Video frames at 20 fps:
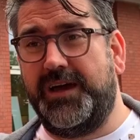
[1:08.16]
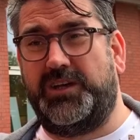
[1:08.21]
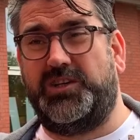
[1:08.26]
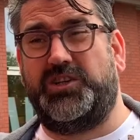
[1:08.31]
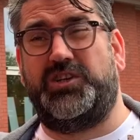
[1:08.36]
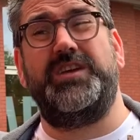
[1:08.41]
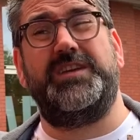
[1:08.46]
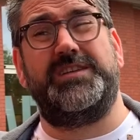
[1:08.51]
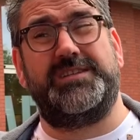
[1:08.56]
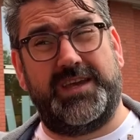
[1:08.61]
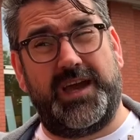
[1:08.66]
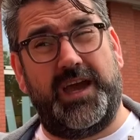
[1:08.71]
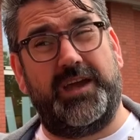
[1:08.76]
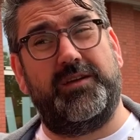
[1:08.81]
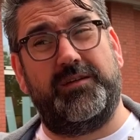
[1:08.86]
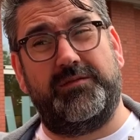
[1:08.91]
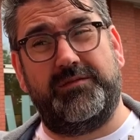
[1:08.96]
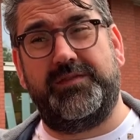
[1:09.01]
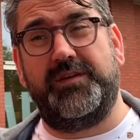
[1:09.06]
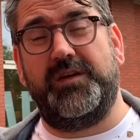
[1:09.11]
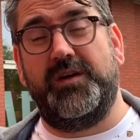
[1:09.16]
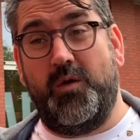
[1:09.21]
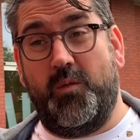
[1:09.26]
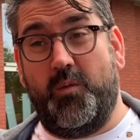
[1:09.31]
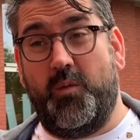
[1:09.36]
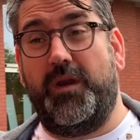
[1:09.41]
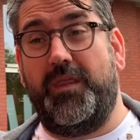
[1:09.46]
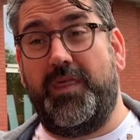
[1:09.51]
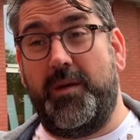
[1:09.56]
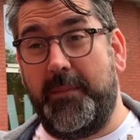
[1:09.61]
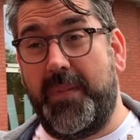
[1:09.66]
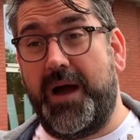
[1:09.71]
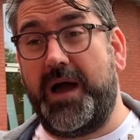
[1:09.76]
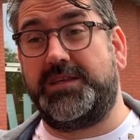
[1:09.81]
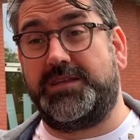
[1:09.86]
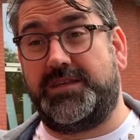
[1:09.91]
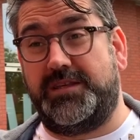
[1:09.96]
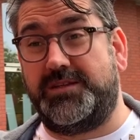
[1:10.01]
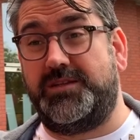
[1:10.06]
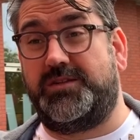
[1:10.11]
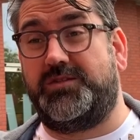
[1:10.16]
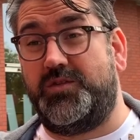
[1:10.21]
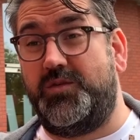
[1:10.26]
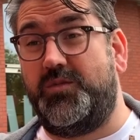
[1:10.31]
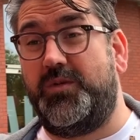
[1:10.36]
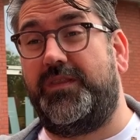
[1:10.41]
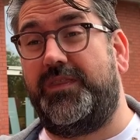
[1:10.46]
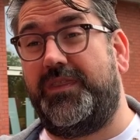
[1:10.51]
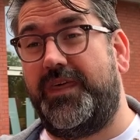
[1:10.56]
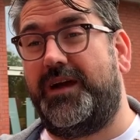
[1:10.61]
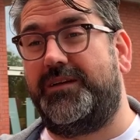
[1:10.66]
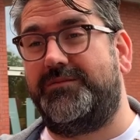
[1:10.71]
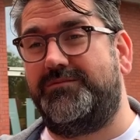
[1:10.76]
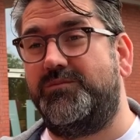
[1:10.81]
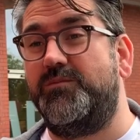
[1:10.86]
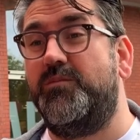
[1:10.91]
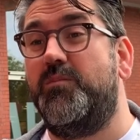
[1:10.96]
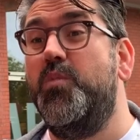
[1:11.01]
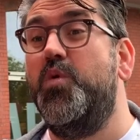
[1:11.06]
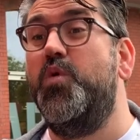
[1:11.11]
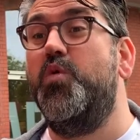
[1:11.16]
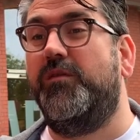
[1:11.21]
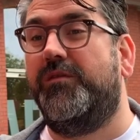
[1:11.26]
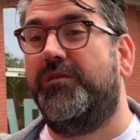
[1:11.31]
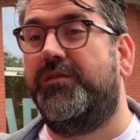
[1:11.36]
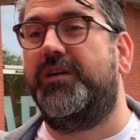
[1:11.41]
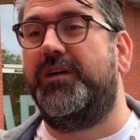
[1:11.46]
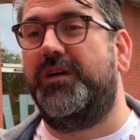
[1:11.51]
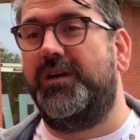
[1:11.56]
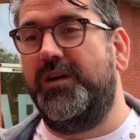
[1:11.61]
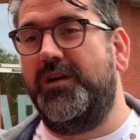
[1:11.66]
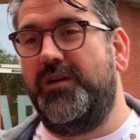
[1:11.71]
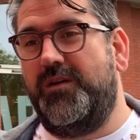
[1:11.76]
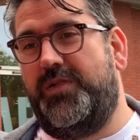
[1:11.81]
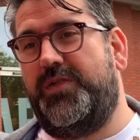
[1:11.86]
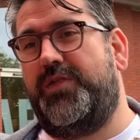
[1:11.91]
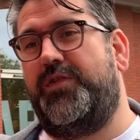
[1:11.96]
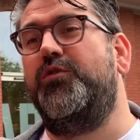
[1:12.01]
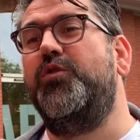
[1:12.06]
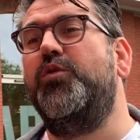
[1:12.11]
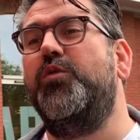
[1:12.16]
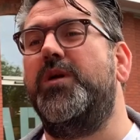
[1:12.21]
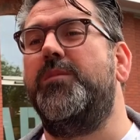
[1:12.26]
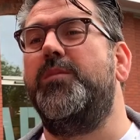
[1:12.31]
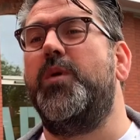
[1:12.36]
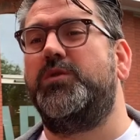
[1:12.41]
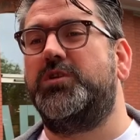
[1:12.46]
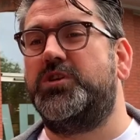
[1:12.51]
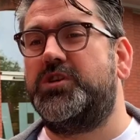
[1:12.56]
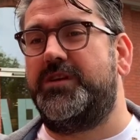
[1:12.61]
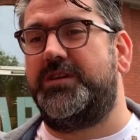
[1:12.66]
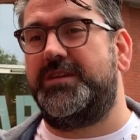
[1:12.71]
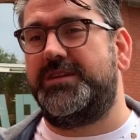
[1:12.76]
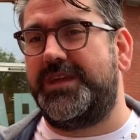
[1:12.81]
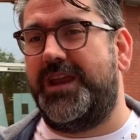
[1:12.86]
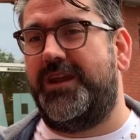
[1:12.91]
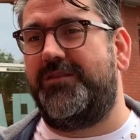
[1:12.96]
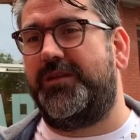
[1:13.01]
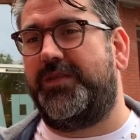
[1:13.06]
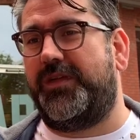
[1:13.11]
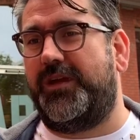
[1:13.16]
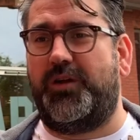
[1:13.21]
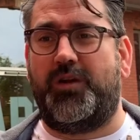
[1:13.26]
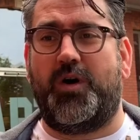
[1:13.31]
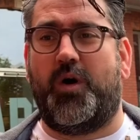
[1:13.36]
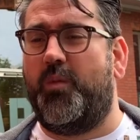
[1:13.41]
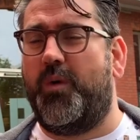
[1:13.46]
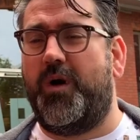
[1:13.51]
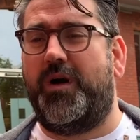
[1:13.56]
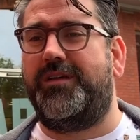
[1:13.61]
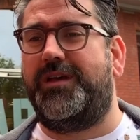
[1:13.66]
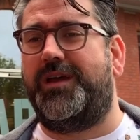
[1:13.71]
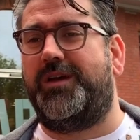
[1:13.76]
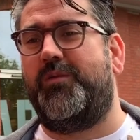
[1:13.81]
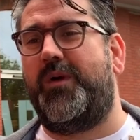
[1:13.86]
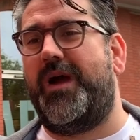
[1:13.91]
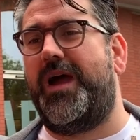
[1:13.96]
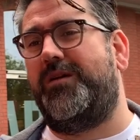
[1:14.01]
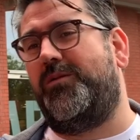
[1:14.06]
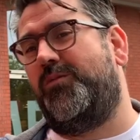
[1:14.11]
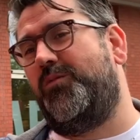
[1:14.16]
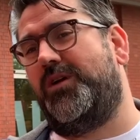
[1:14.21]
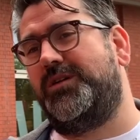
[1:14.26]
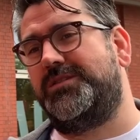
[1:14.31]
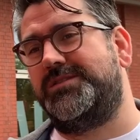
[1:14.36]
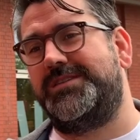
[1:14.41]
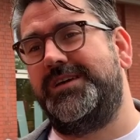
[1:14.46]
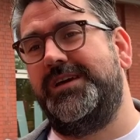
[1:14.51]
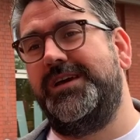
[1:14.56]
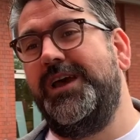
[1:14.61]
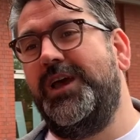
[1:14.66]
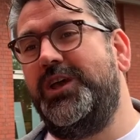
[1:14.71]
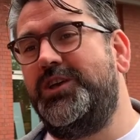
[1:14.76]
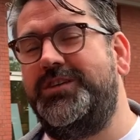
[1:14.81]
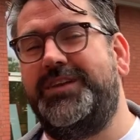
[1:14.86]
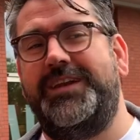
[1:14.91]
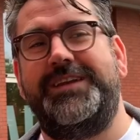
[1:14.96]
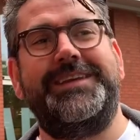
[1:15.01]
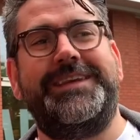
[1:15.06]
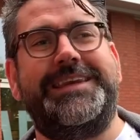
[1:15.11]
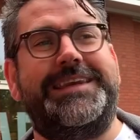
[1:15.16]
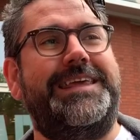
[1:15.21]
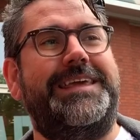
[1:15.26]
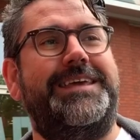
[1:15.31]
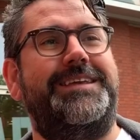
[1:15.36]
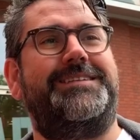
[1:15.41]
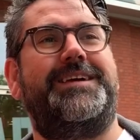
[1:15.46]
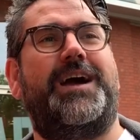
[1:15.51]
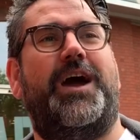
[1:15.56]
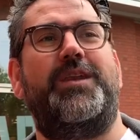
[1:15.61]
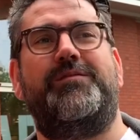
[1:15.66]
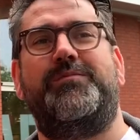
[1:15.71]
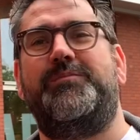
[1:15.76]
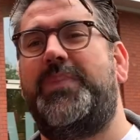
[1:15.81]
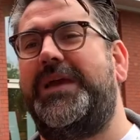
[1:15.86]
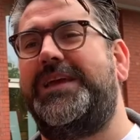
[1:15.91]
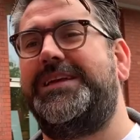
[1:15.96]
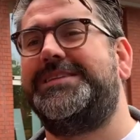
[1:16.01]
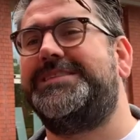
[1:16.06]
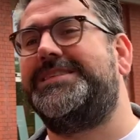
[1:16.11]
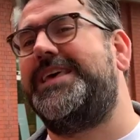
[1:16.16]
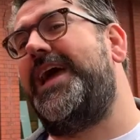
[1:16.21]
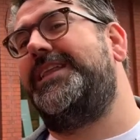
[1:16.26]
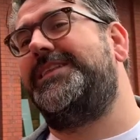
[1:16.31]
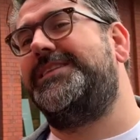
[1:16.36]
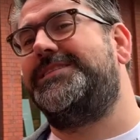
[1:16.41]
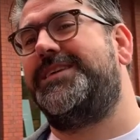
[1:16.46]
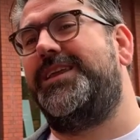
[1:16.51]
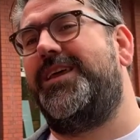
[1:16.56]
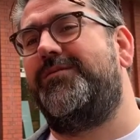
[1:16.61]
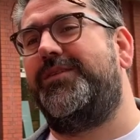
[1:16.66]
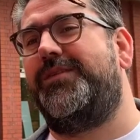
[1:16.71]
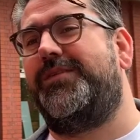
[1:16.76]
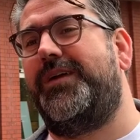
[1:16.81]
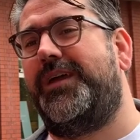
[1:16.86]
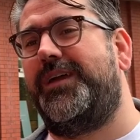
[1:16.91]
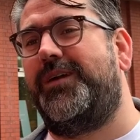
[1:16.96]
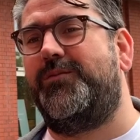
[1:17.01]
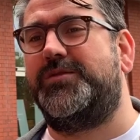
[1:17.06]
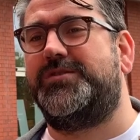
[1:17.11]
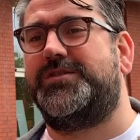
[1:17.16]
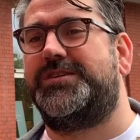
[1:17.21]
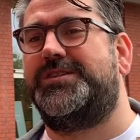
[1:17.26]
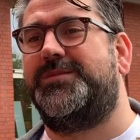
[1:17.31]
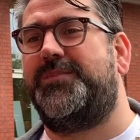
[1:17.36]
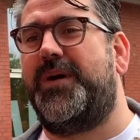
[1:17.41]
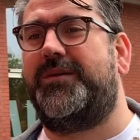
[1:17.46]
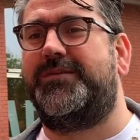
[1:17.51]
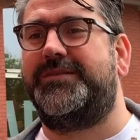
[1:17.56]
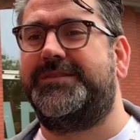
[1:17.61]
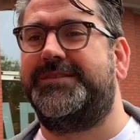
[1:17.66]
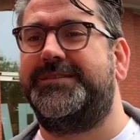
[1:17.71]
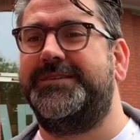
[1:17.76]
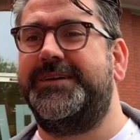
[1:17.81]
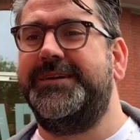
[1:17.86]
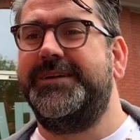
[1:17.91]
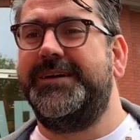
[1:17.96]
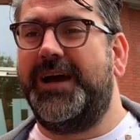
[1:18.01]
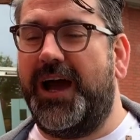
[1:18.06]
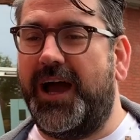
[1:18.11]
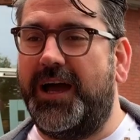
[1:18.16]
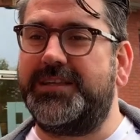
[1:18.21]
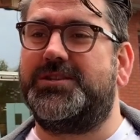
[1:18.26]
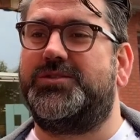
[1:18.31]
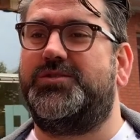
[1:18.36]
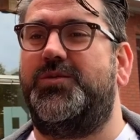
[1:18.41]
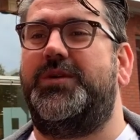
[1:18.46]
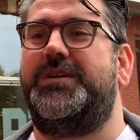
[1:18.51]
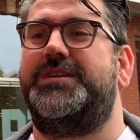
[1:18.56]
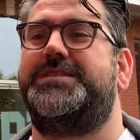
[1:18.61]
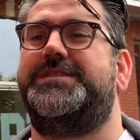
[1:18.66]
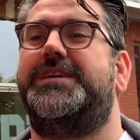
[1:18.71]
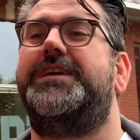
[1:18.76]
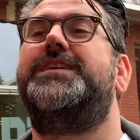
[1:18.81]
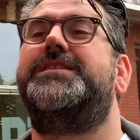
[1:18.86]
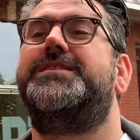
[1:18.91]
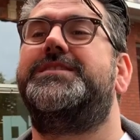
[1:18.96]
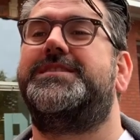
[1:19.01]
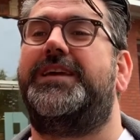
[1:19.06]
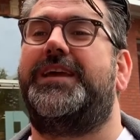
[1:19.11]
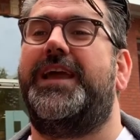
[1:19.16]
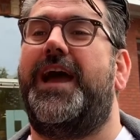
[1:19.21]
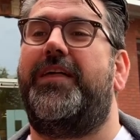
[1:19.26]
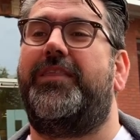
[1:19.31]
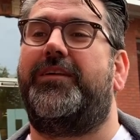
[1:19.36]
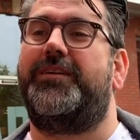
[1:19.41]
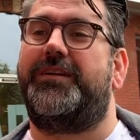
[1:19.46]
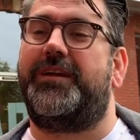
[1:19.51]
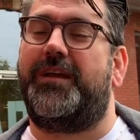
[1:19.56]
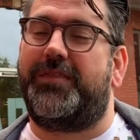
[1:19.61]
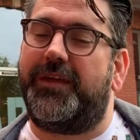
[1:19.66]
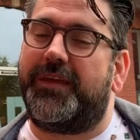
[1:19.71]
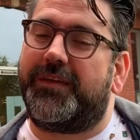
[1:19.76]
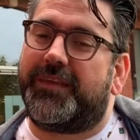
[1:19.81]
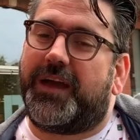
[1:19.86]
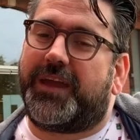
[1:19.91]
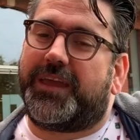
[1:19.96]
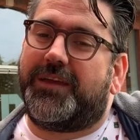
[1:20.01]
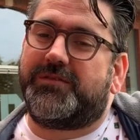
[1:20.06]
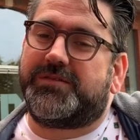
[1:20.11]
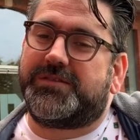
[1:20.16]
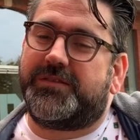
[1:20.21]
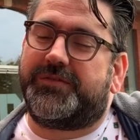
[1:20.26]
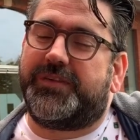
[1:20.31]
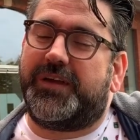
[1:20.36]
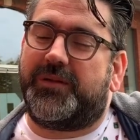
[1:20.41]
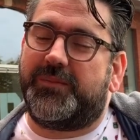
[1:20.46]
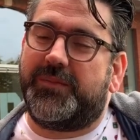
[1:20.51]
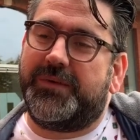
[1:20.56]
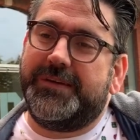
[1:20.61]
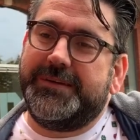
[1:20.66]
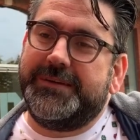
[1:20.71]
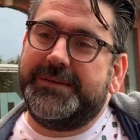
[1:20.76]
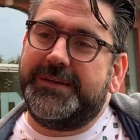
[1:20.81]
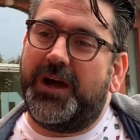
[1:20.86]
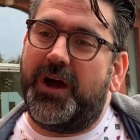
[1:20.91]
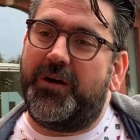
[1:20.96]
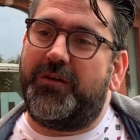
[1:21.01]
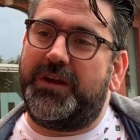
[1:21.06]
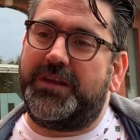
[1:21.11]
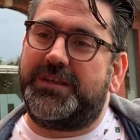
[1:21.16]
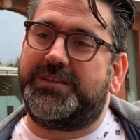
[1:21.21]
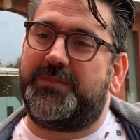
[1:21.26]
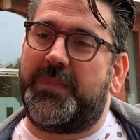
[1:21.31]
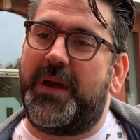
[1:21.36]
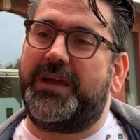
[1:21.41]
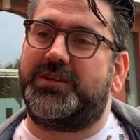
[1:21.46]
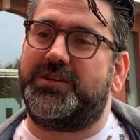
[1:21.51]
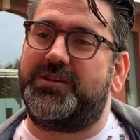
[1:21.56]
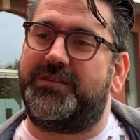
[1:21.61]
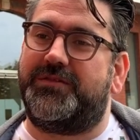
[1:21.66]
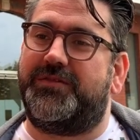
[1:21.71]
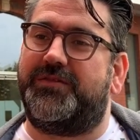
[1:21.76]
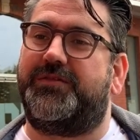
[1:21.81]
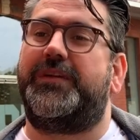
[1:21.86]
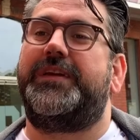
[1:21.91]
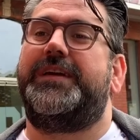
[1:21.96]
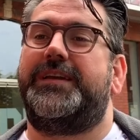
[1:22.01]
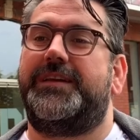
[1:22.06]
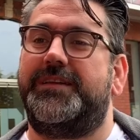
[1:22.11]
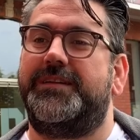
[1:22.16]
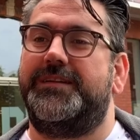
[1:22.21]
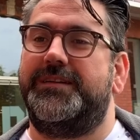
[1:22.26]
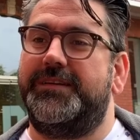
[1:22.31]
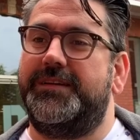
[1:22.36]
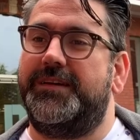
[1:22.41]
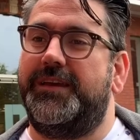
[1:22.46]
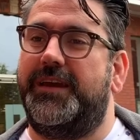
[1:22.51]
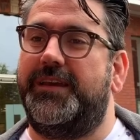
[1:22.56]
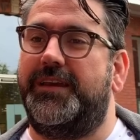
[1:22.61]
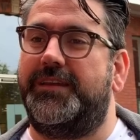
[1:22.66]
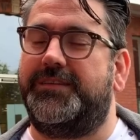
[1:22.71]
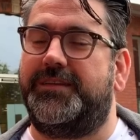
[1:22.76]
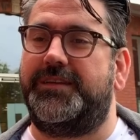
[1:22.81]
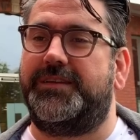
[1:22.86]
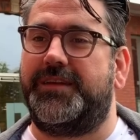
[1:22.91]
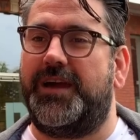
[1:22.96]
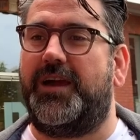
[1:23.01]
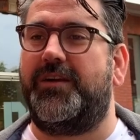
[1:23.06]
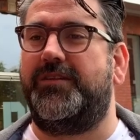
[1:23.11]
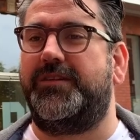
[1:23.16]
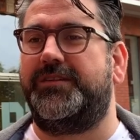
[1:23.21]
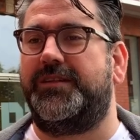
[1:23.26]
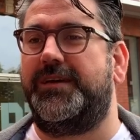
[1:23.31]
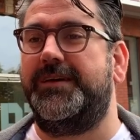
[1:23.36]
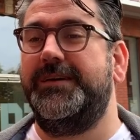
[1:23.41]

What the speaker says: she's kind of one of the masters at doing that move through emotions and everything and not worrying where it was. She didn't need kind of big sets and everything. It was just about us doing scenes together, and I think that gives the film a really special feel in its entirety.